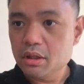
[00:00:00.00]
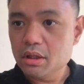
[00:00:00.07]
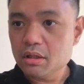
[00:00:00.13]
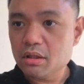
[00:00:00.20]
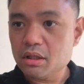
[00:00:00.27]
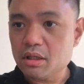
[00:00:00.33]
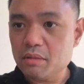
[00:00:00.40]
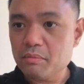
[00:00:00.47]

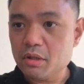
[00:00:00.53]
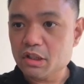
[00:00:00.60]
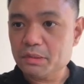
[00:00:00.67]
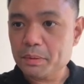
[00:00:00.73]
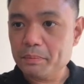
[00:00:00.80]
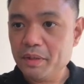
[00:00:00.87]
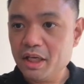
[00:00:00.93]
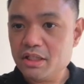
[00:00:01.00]
Click on
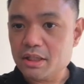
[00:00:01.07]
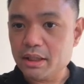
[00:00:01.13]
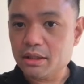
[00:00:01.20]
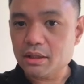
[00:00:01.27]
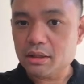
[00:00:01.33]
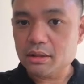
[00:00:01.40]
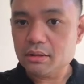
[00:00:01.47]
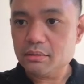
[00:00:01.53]
multiple page
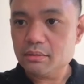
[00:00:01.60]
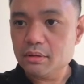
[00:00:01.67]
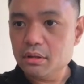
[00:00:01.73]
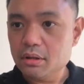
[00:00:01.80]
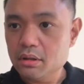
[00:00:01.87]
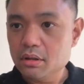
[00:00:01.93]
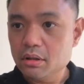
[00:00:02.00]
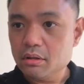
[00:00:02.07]
icon,
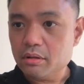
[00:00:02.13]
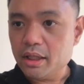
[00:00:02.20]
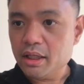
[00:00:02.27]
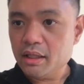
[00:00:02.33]
right?